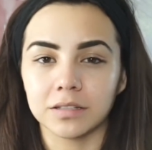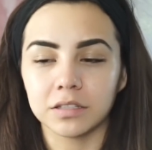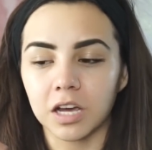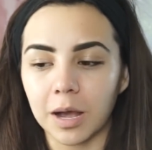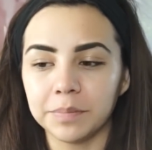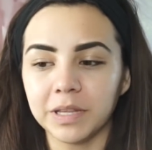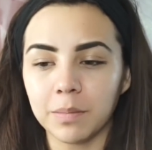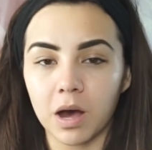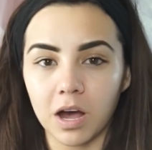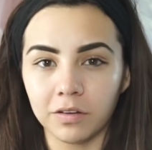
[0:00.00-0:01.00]
top
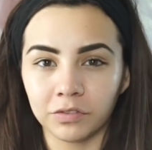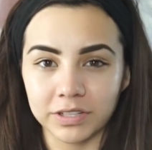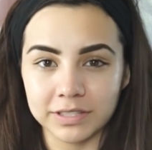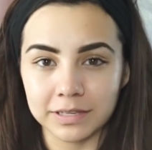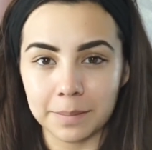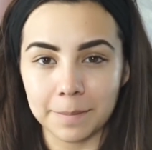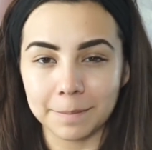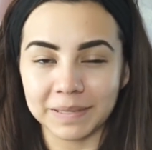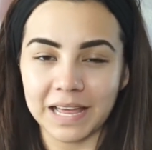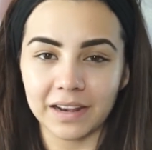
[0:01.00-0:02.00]
them off with
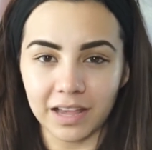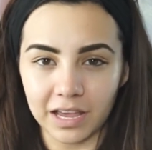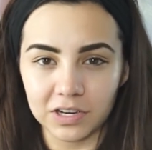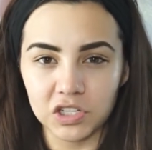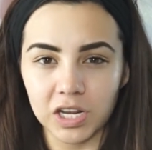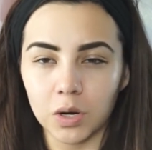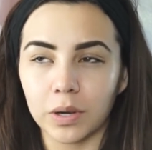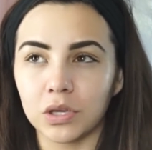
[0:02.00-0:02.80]
some black eyeshadow.